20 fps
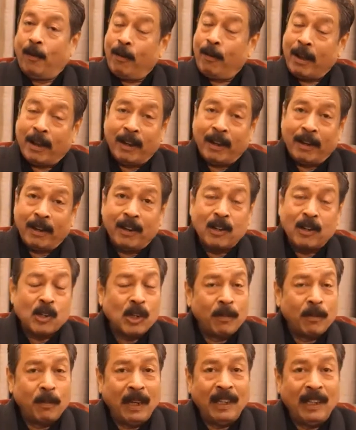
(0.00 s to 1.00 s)

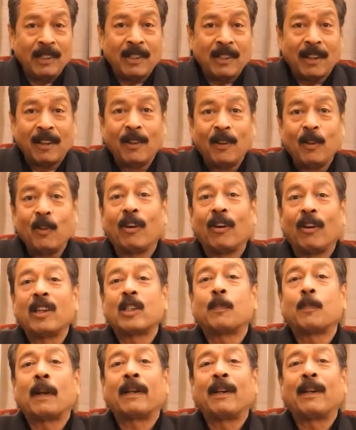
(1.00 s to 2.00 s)
Recognition means you are
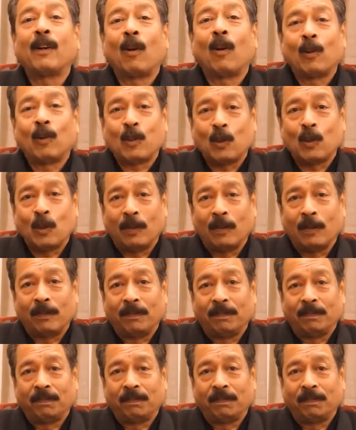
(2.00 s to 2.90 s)
respected also.